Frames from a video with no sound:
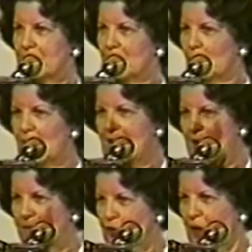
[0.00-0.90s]
We'll
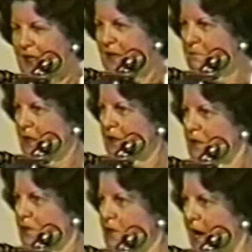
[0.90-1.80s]
have 20
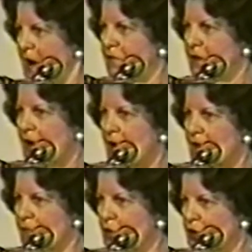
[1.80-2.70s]
minutes or half an hour
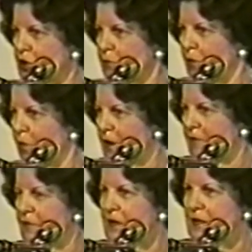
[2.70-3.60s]
of worship or
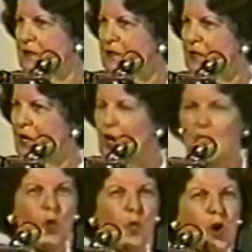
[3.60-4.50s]
whatever it is.
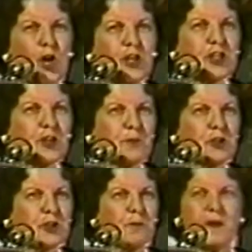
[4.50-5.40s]
Worship
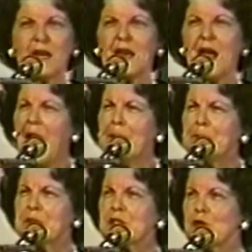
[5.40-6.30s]
should be an
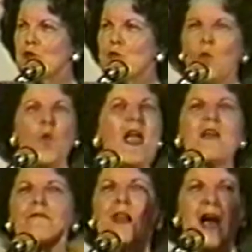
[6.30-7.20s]
absolute way
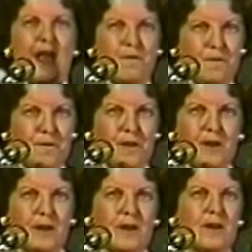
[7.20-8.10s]
of life.
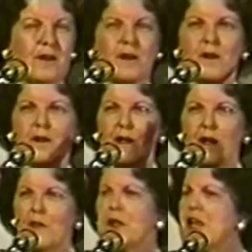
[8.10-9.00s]

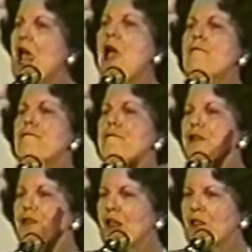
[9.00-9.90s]
That
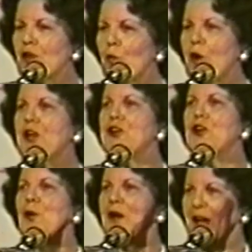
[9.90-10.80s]
everything that we're
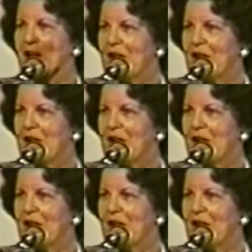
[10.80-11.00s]
doing